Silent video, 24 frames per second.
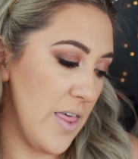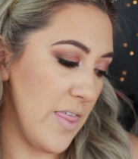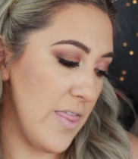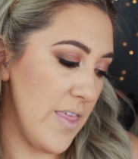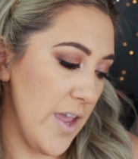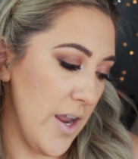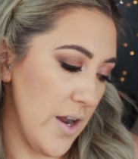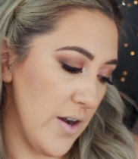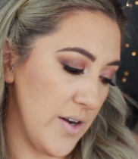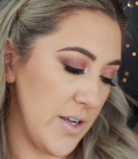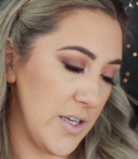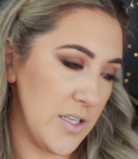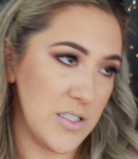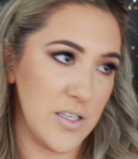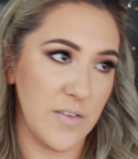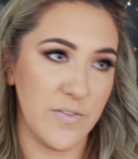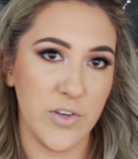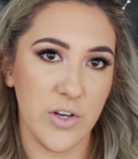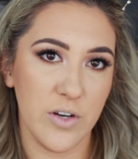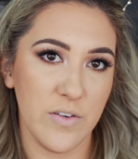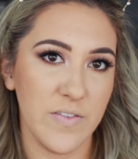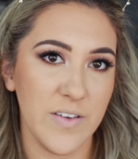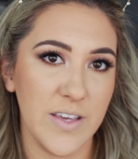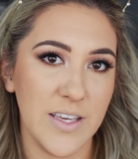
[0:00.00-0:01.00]
the areas of
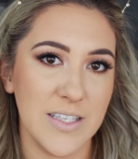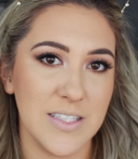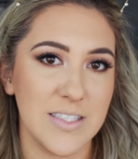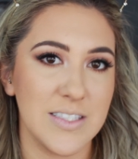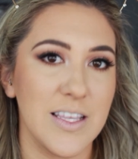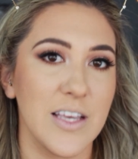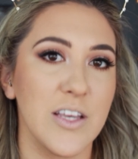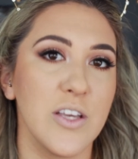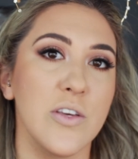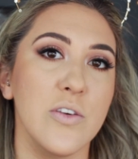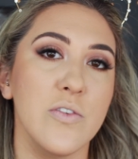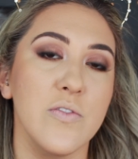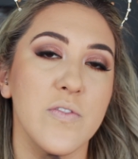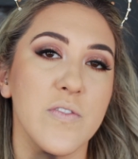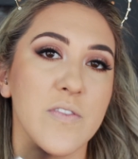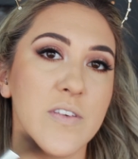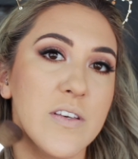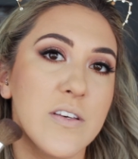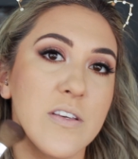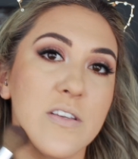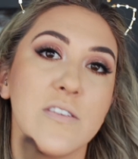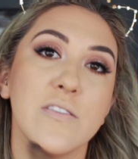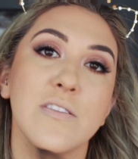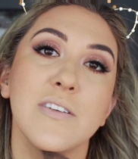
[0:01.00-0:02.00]
your face that you
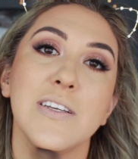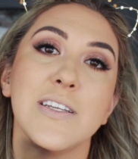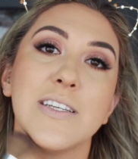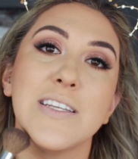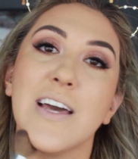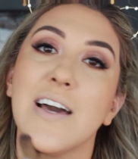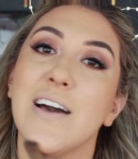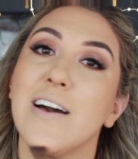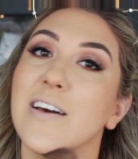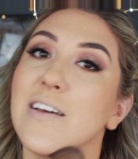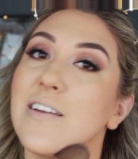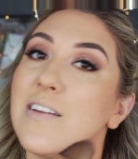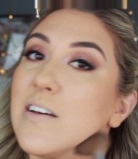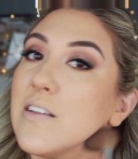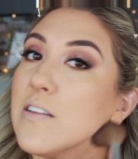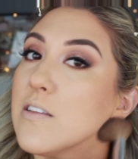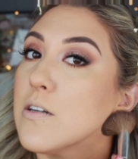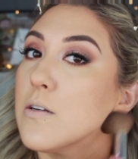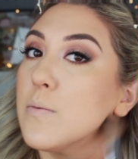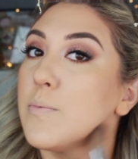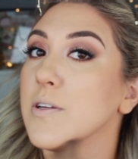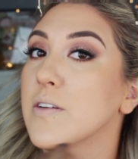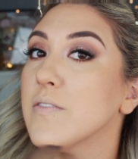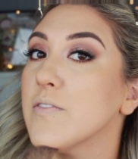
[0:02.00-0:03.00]
feel you need to add a
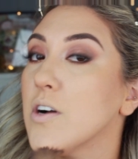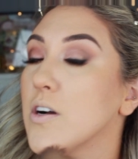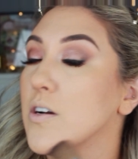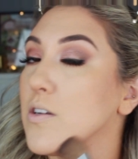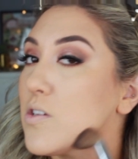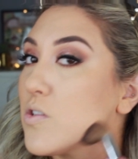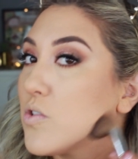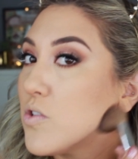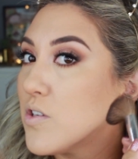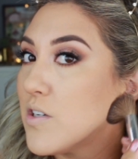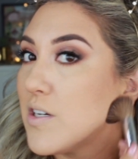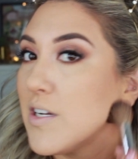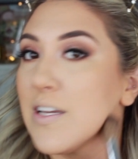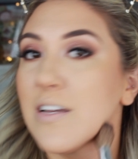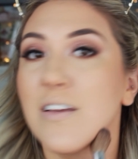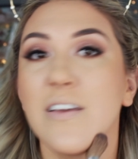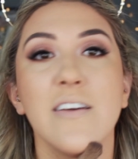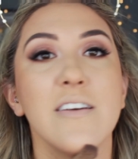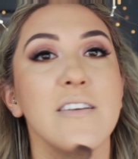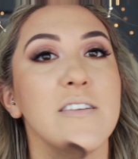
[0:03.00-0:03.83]
little bit of contouring,